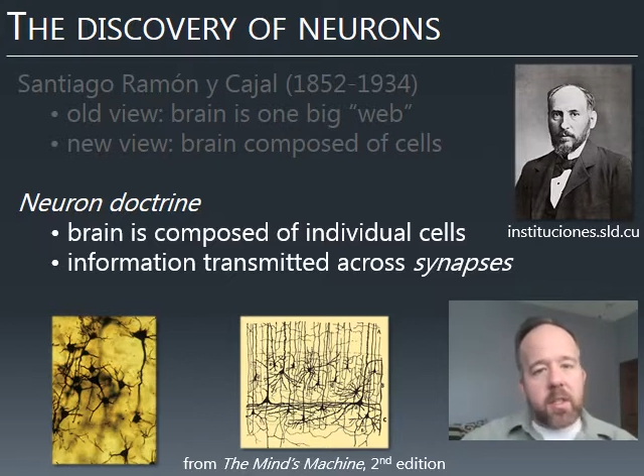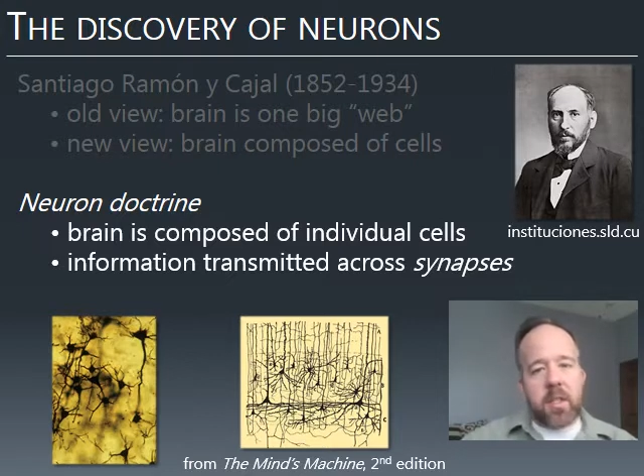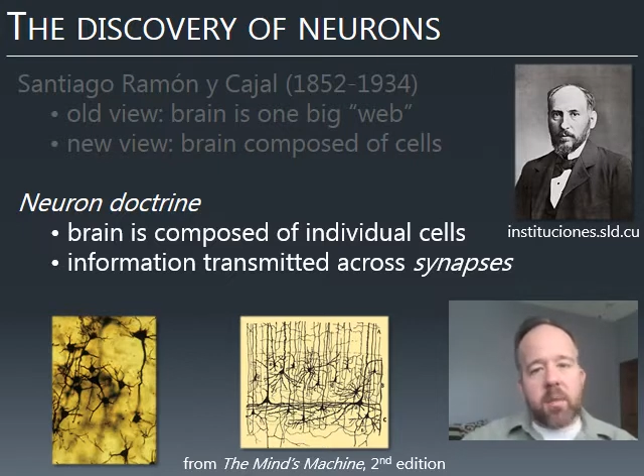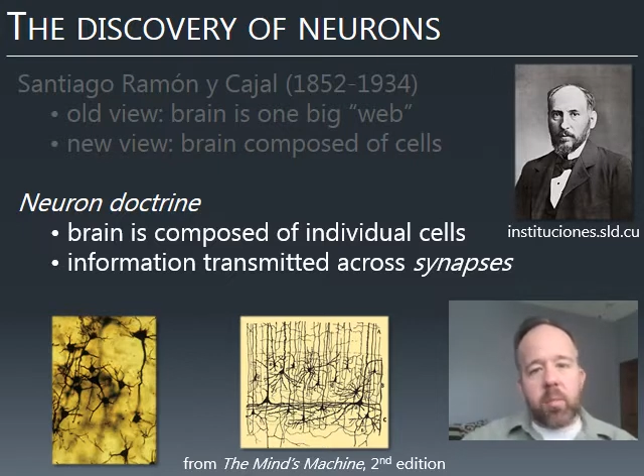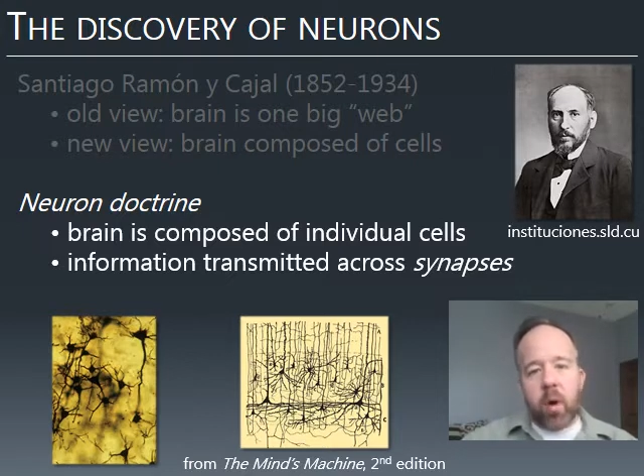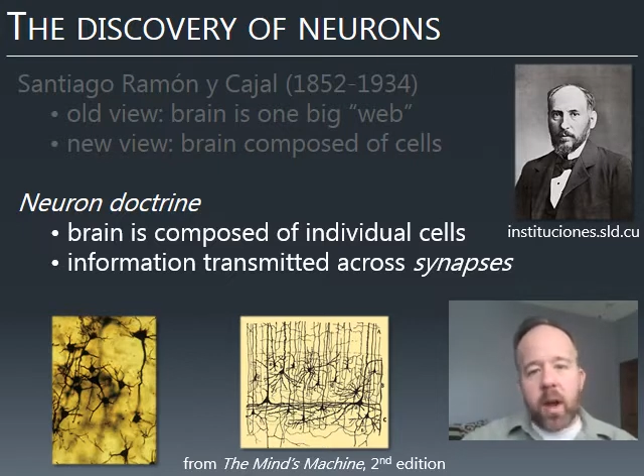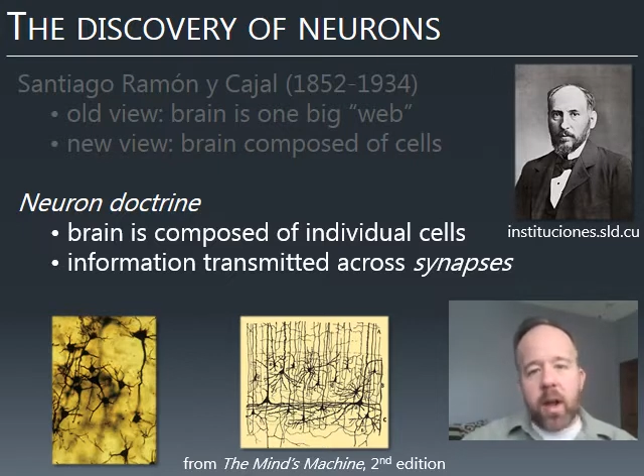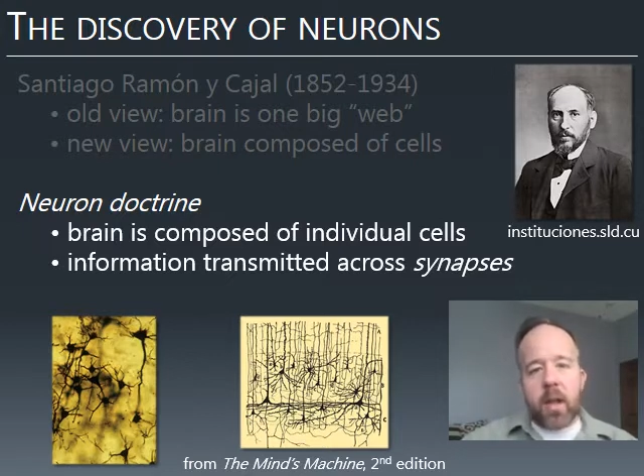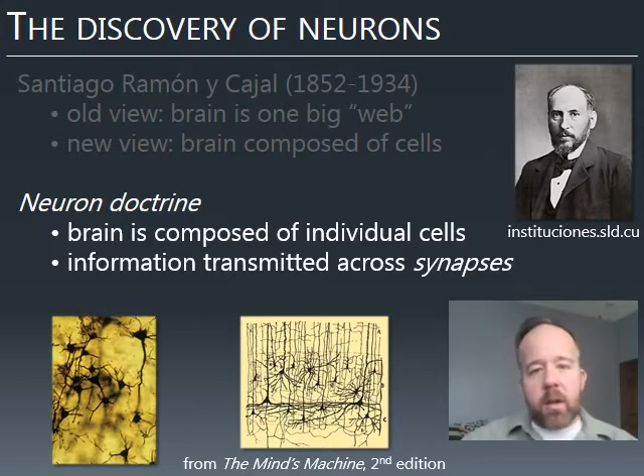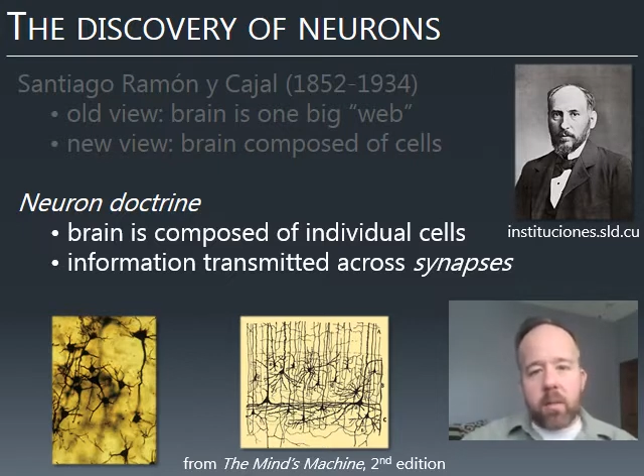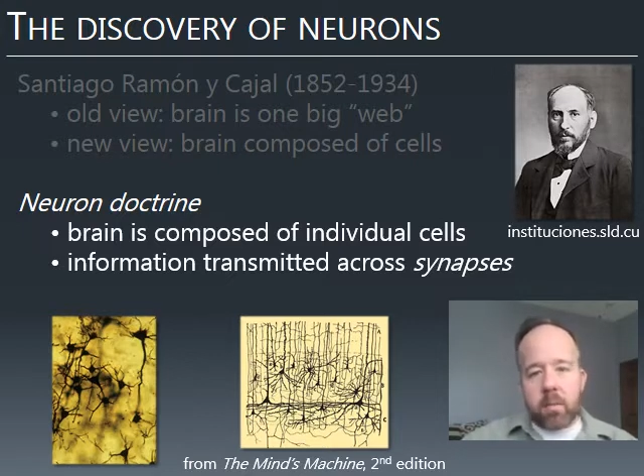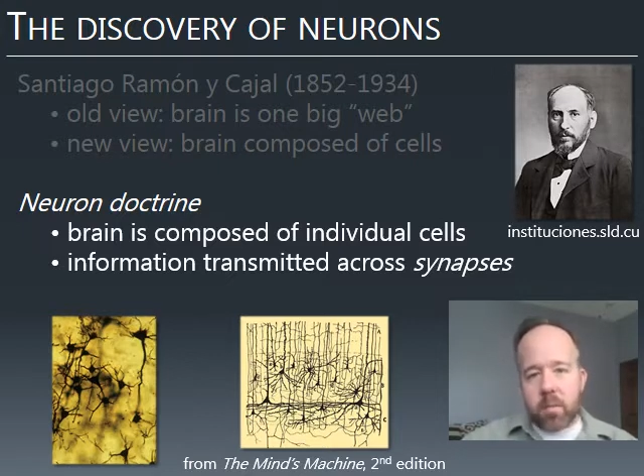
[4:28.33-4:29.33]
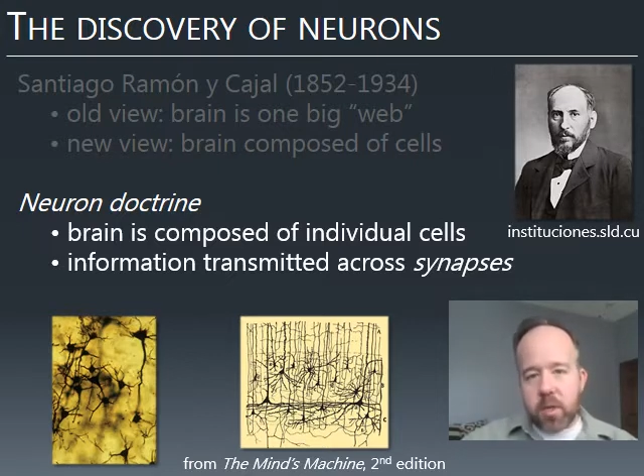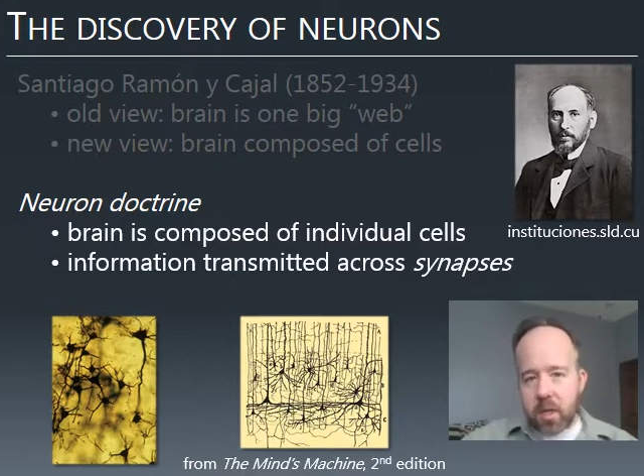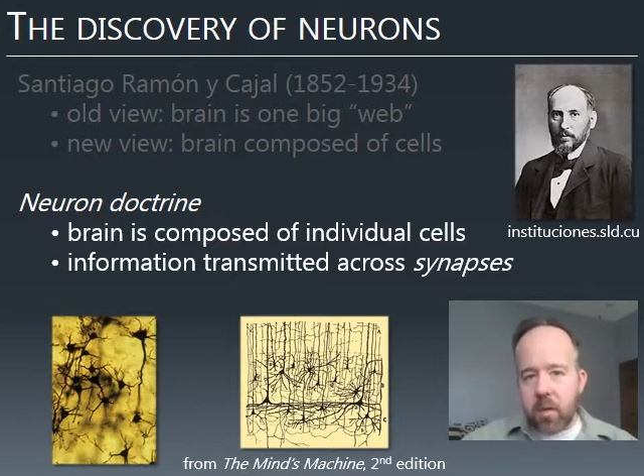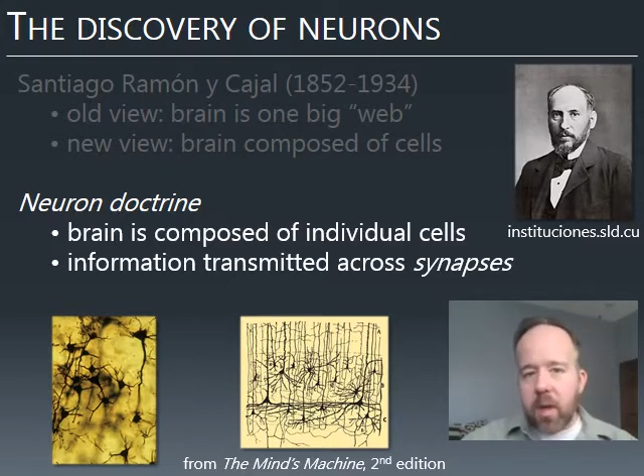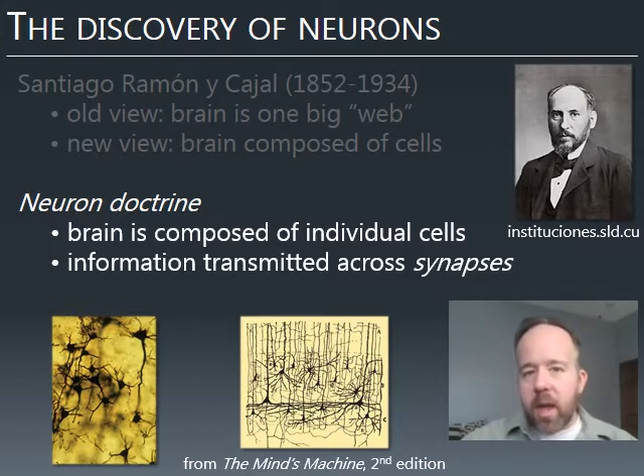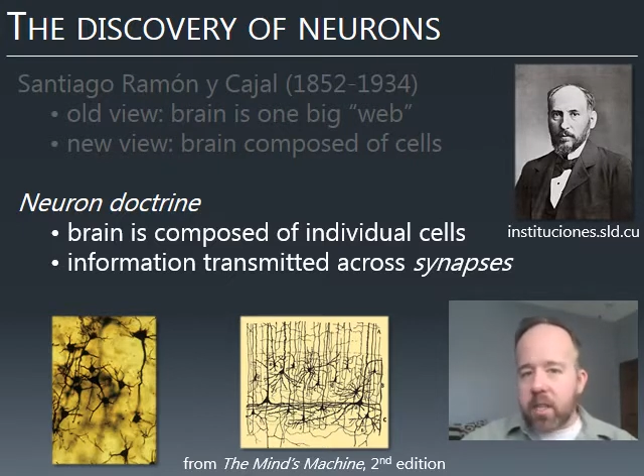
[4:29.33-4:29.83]
the brain
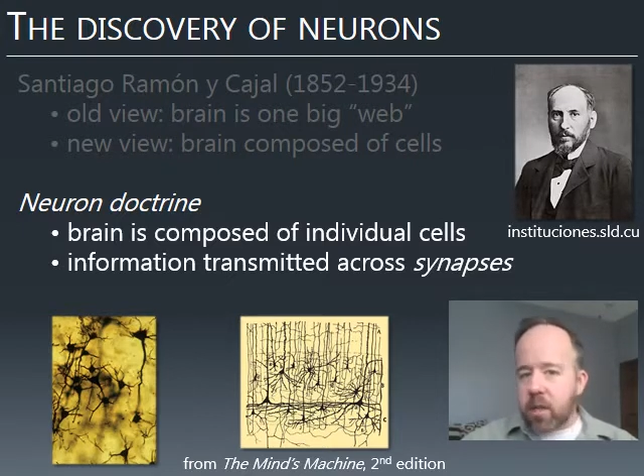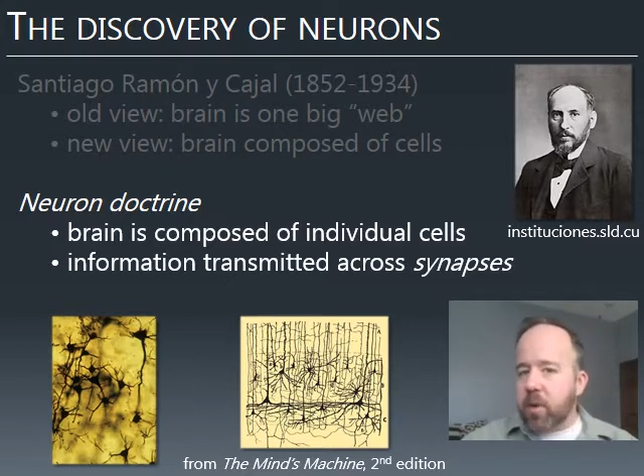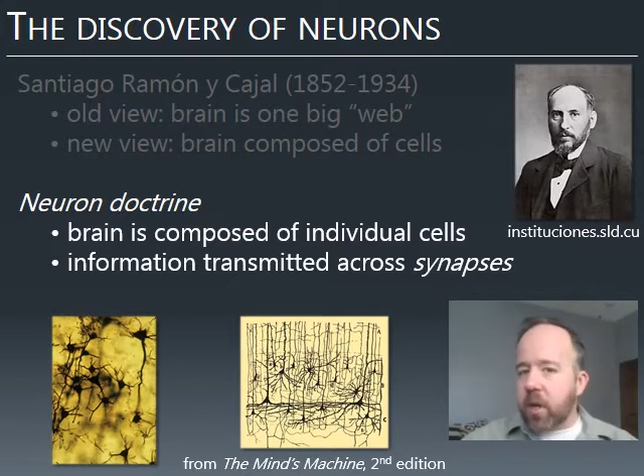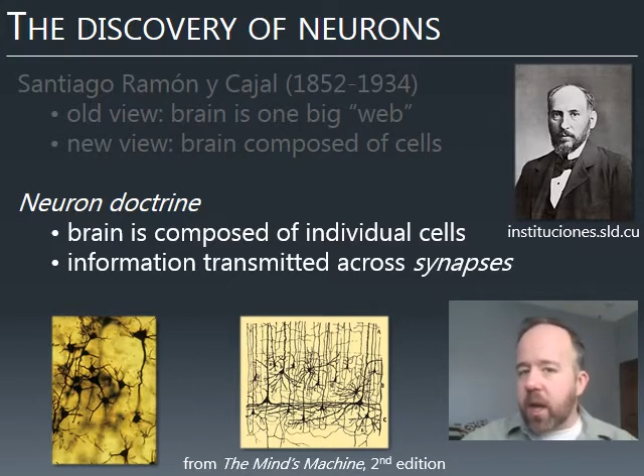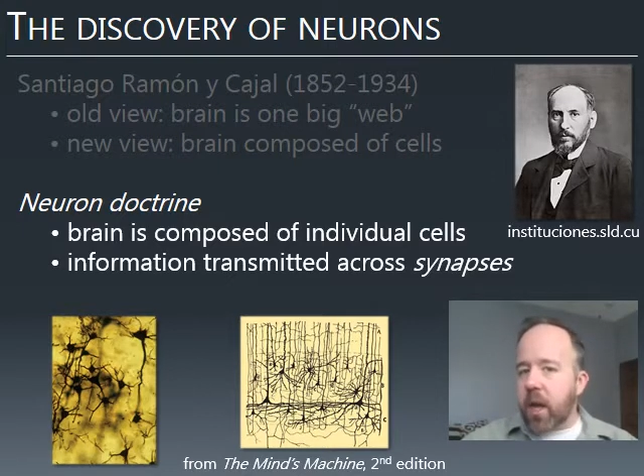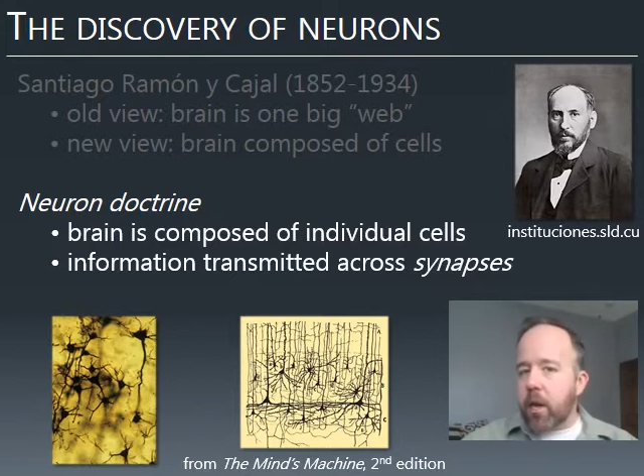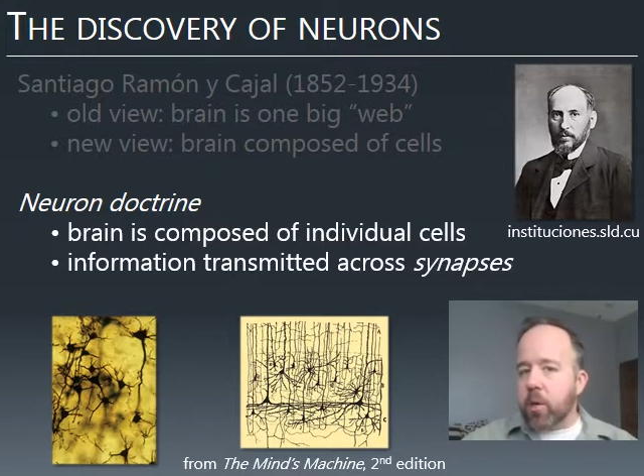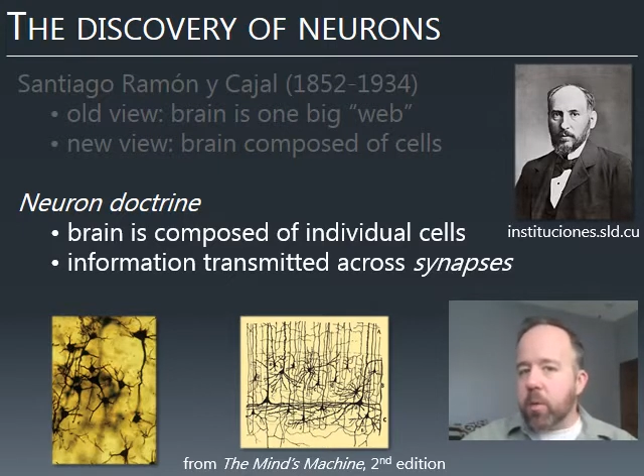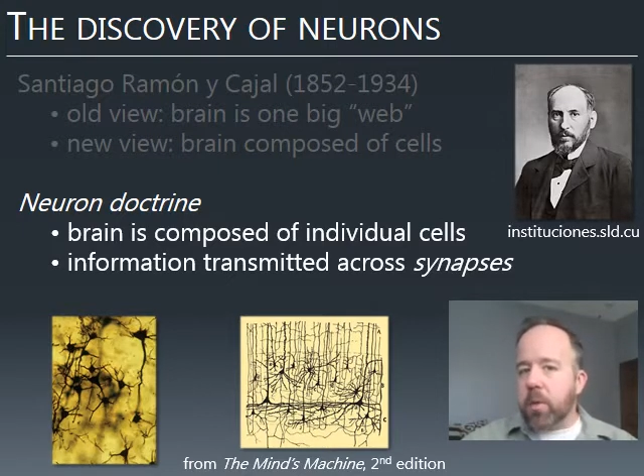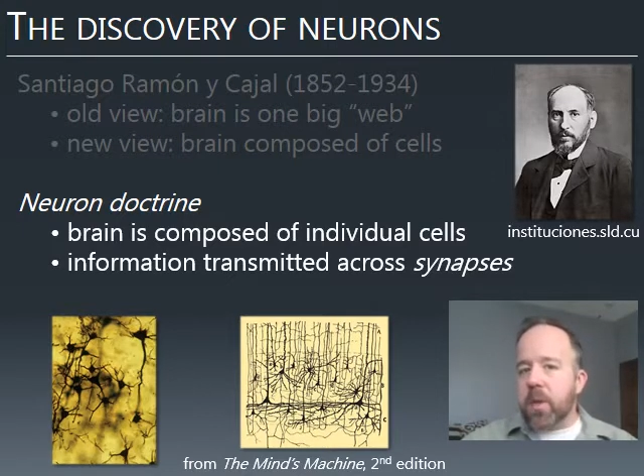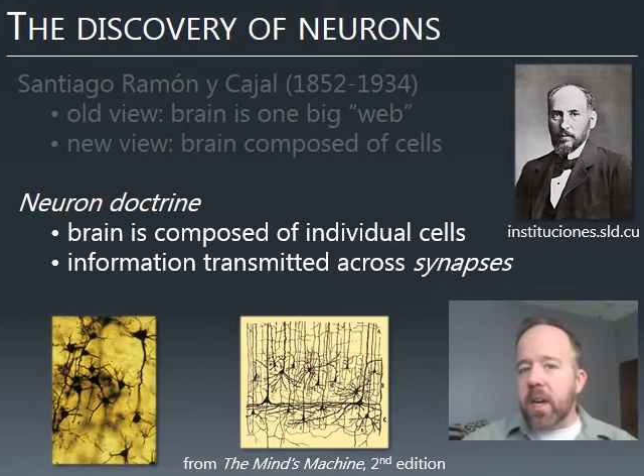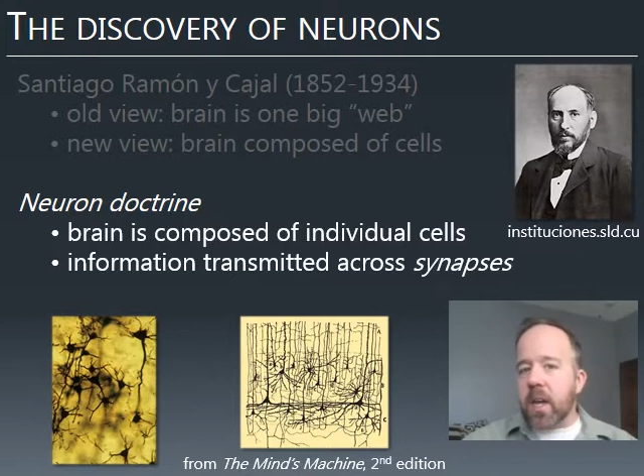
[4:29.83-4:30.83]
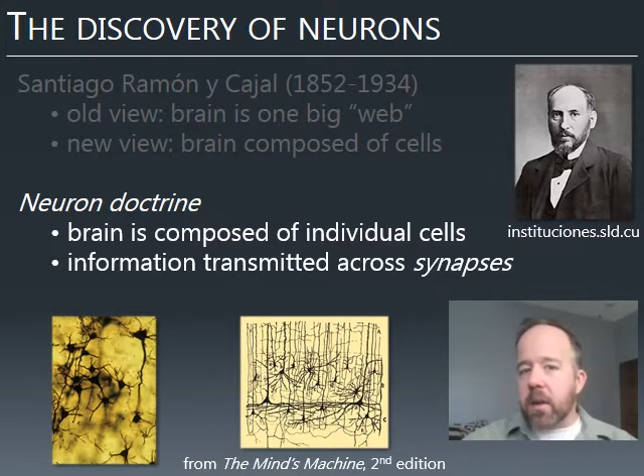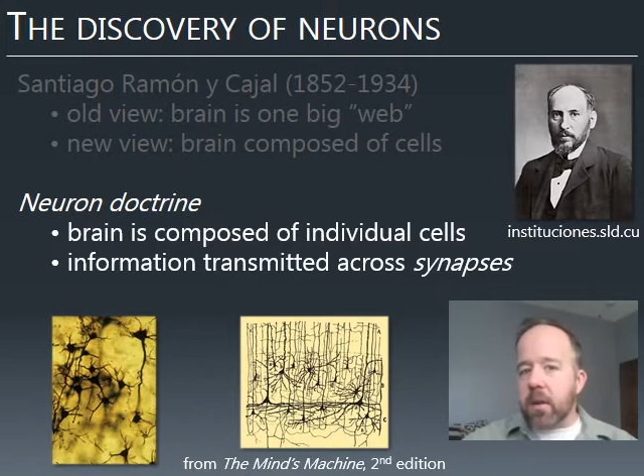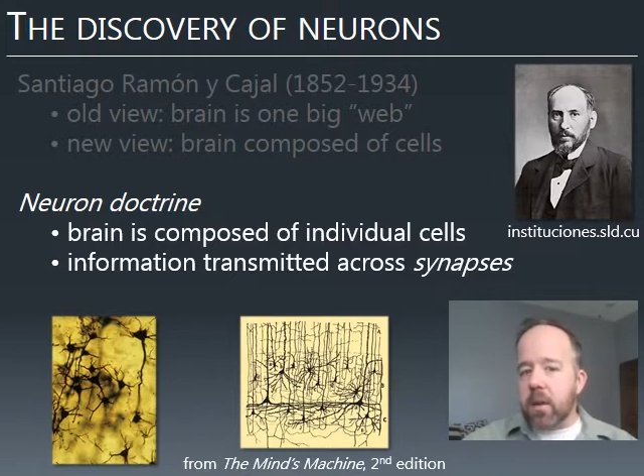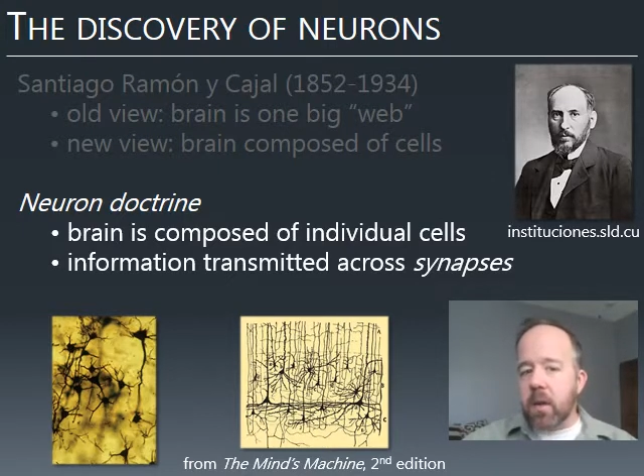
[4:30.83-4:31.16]
still has communication within it.